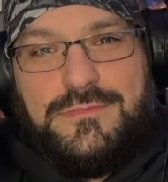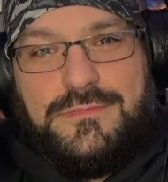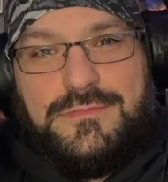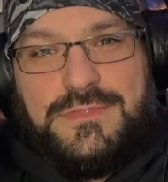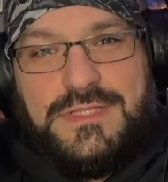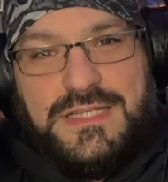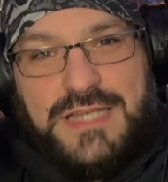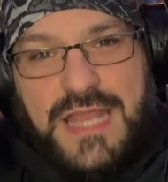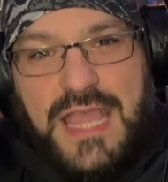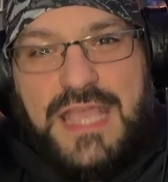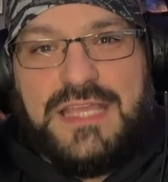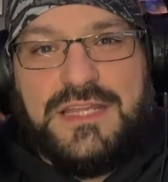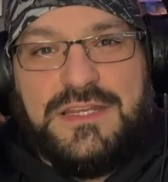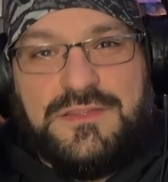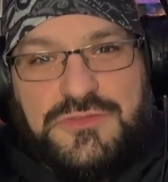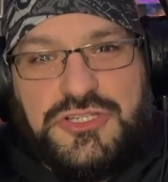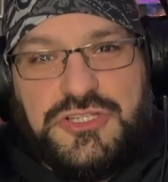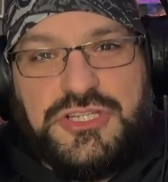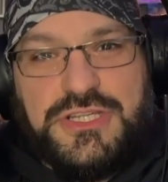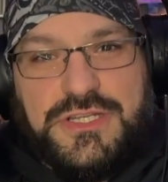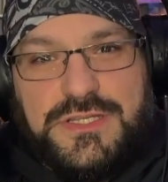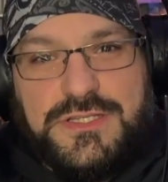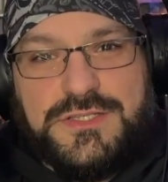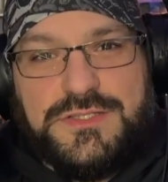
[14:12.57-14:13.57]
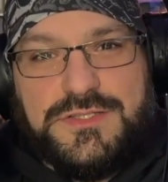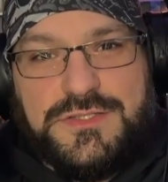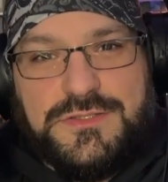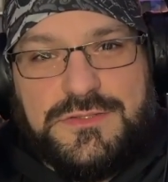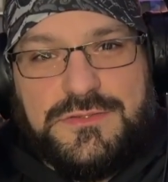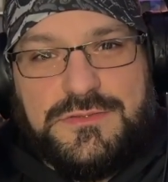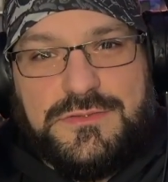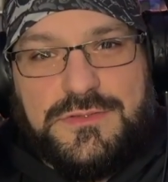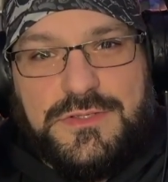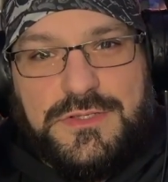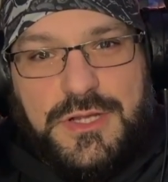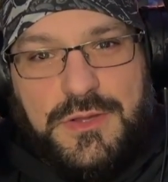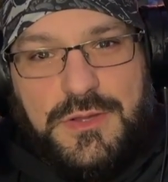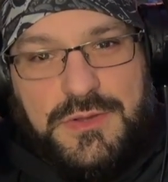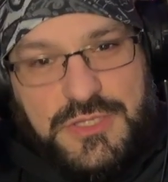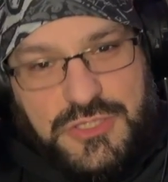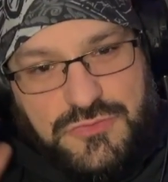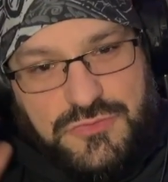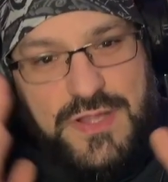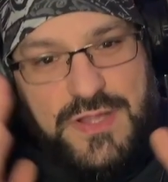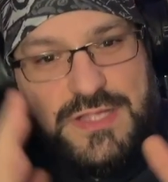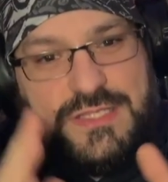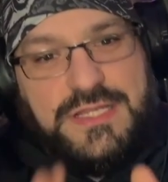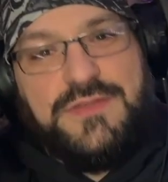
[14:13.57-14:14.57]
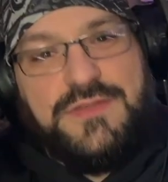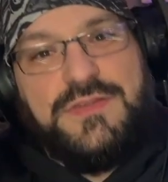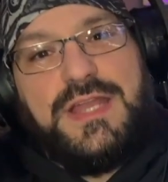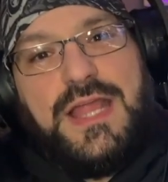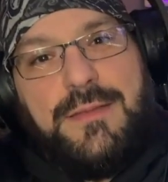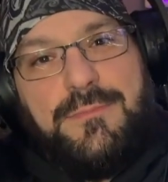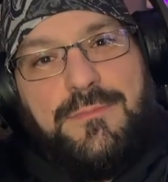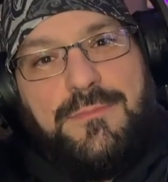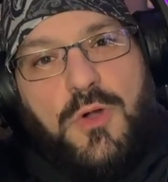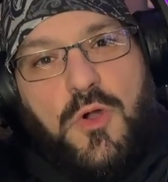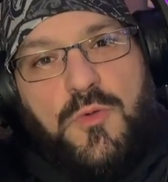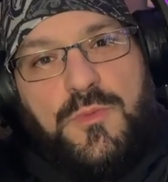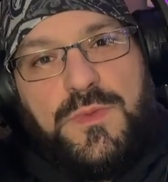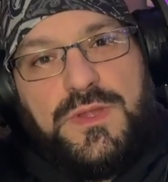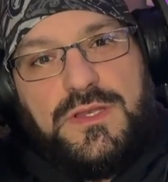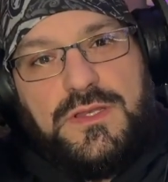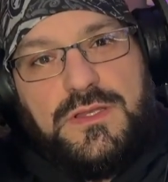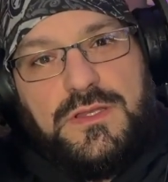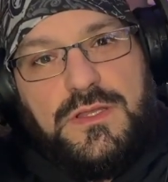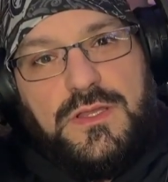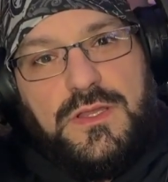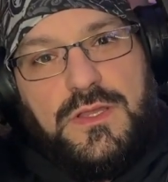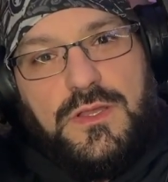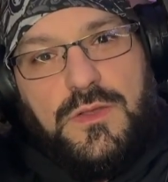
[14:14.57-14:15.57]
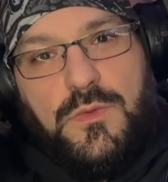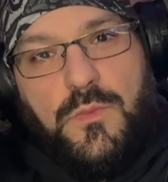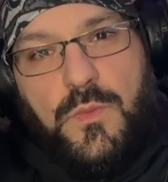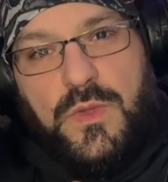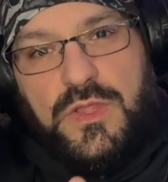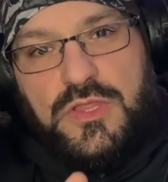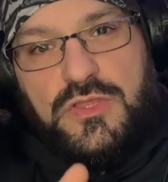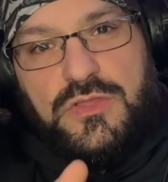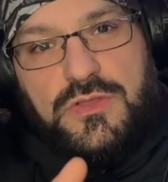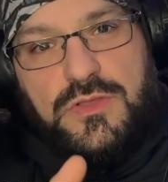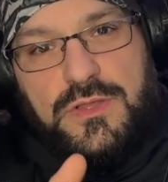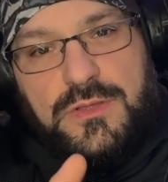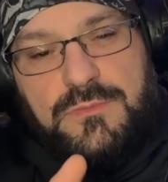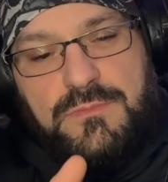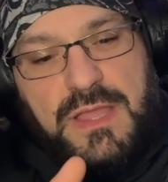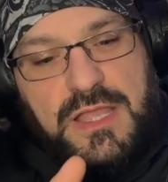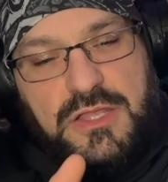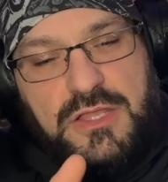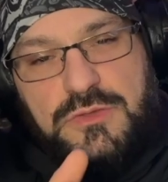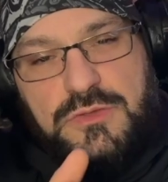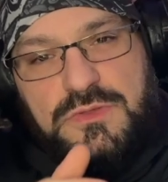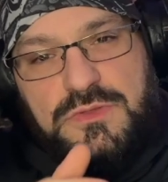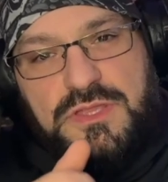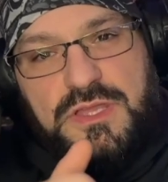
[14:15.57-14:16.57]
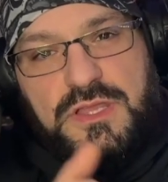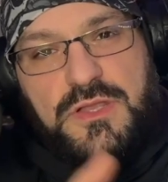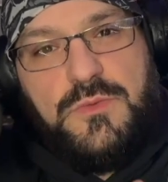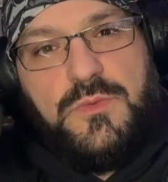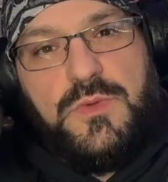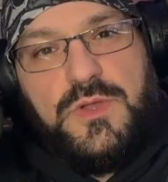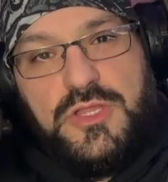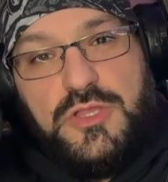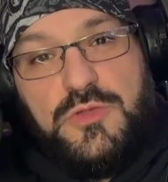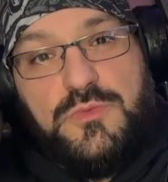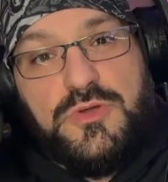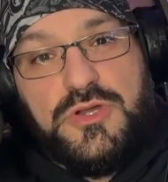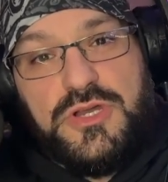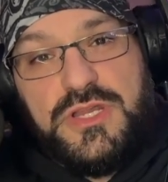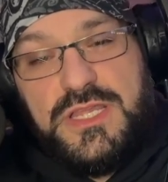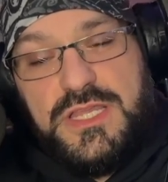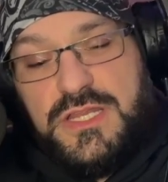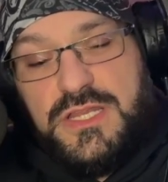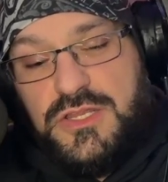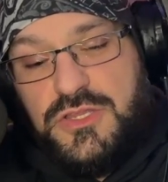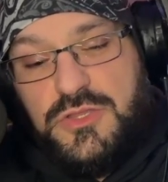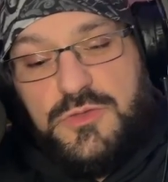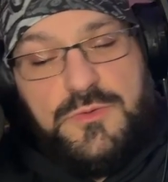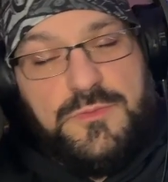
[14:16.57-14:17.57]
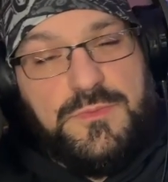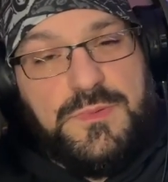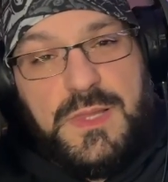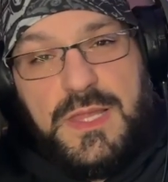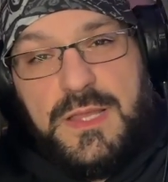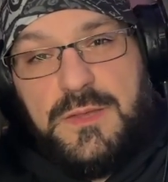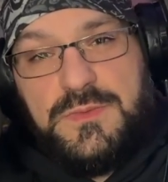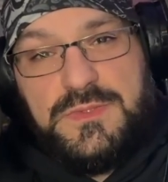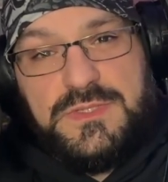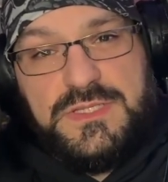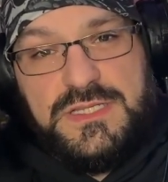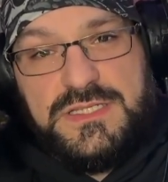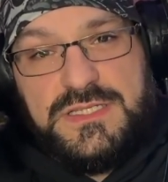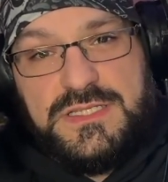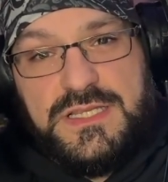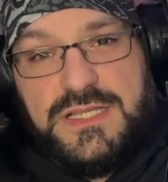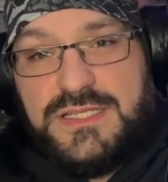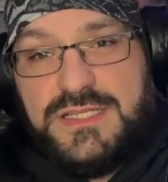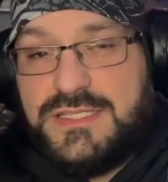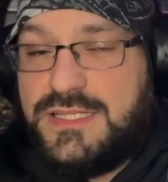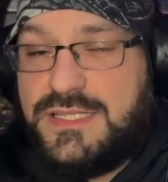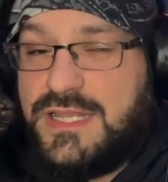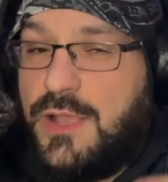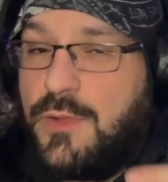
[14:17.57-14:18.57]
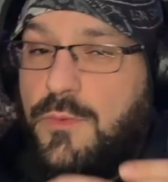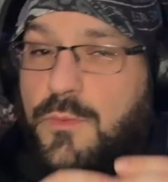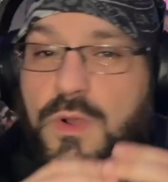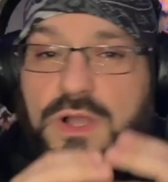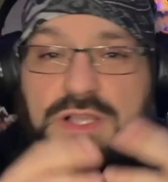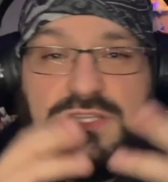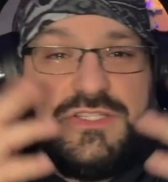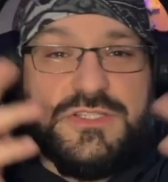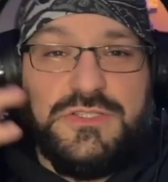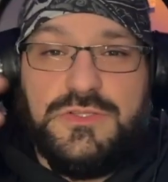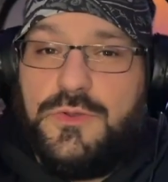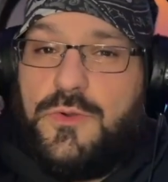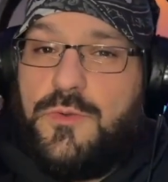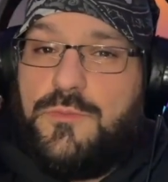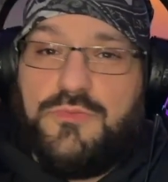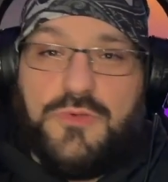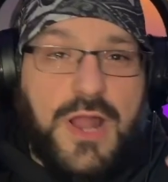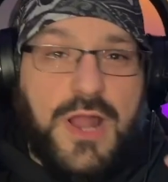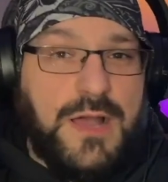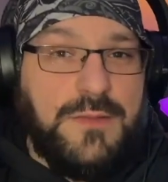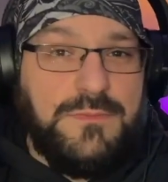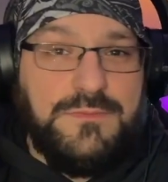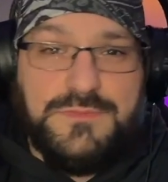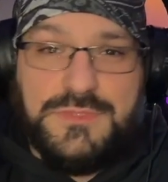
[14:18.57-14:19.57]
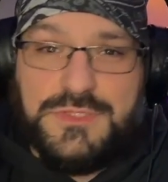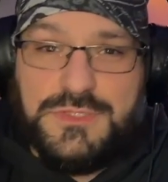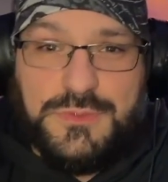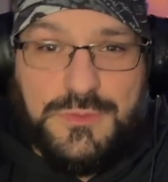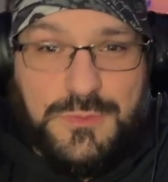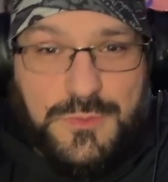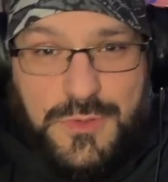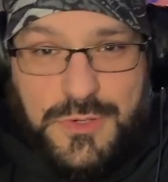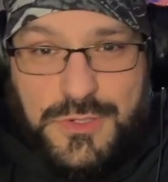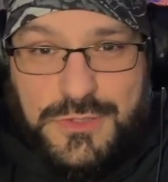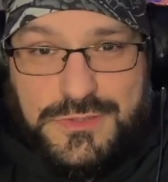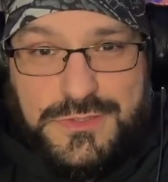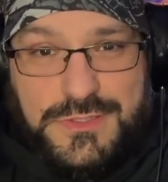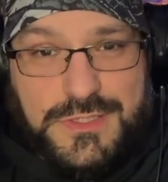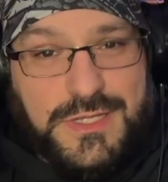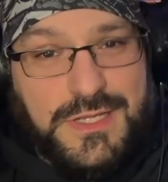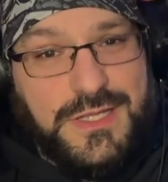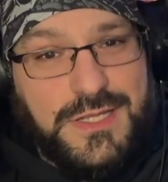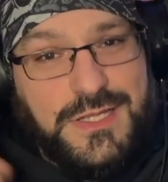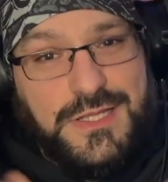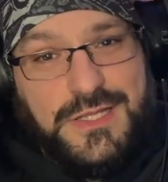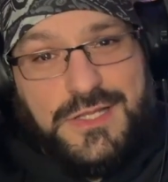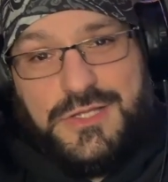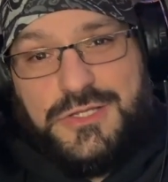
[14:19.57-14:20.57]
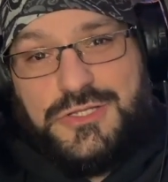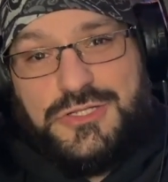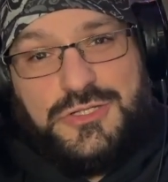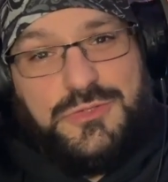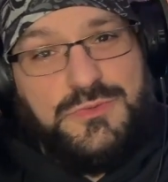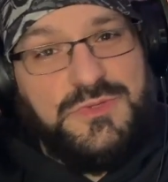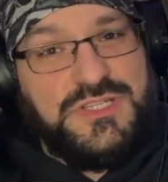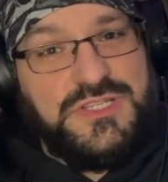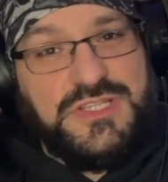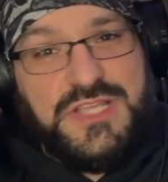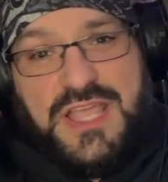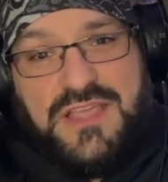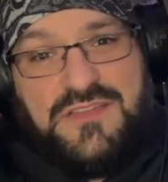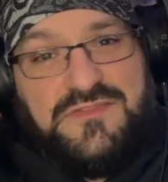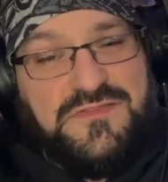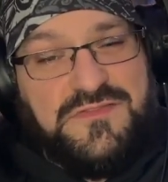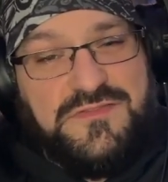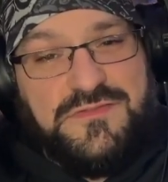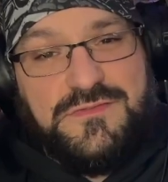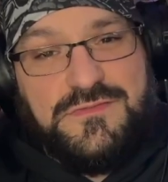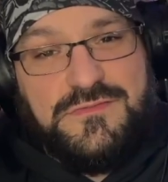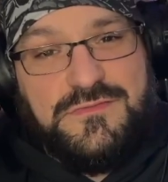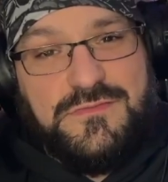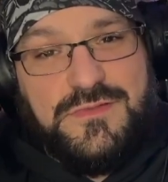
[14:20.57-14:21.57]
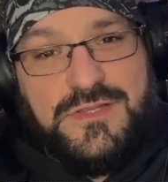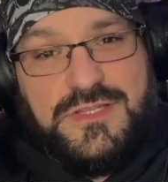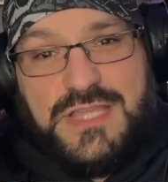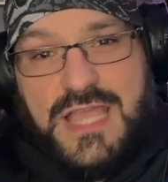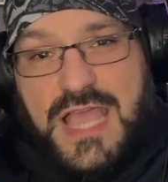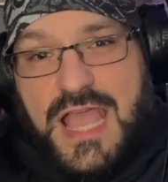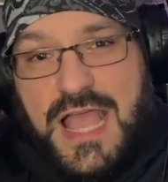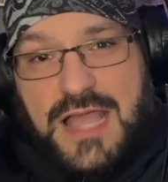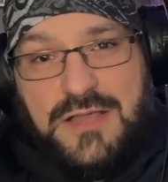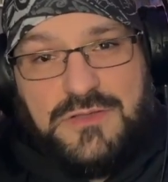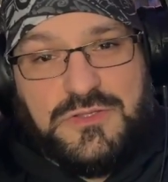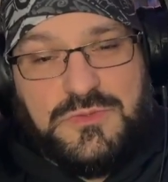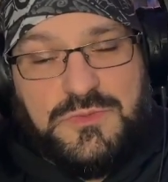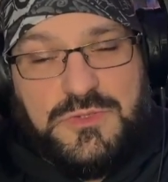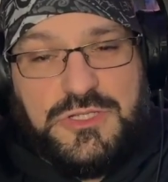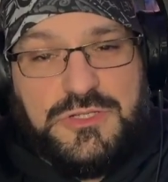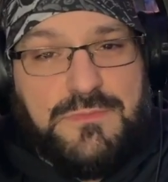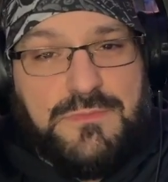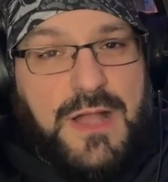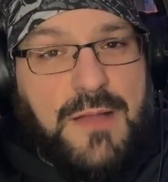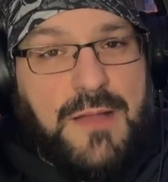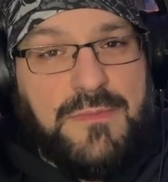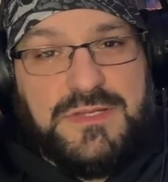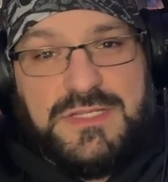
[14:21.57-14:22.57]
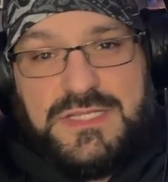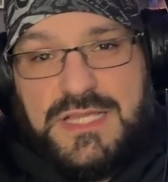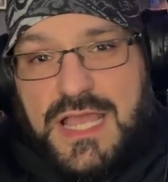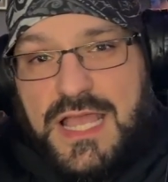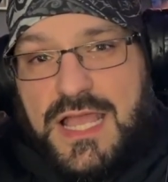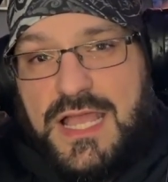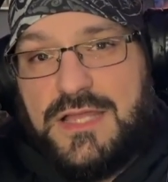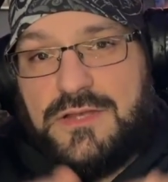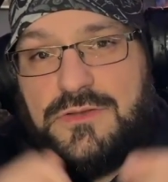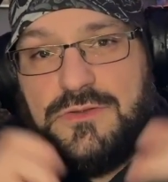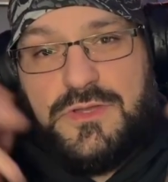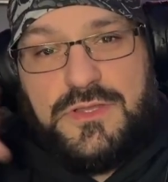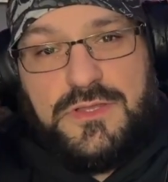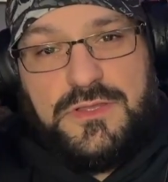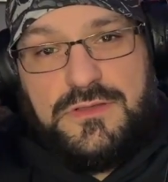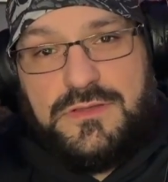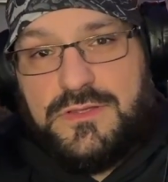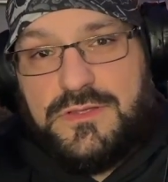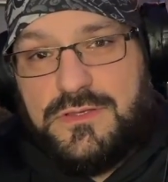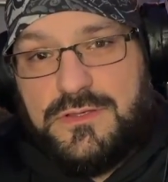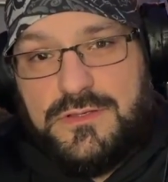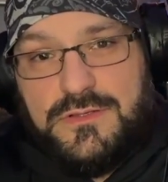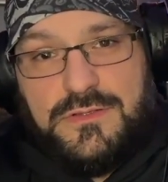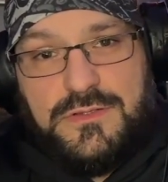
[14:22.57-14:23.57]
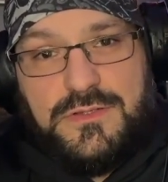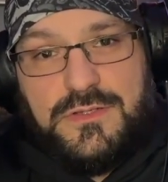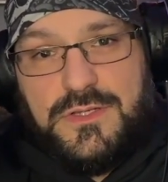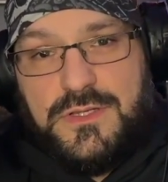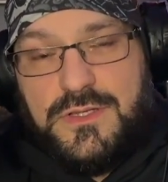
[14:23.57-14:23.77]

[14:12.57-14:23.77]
the negative shit is, you know, it's right there in that moment when you, and making you think of when you were a kid and you were playing with these things and there wasn't no problems in the world because you were safe in your house with your mom and dad or your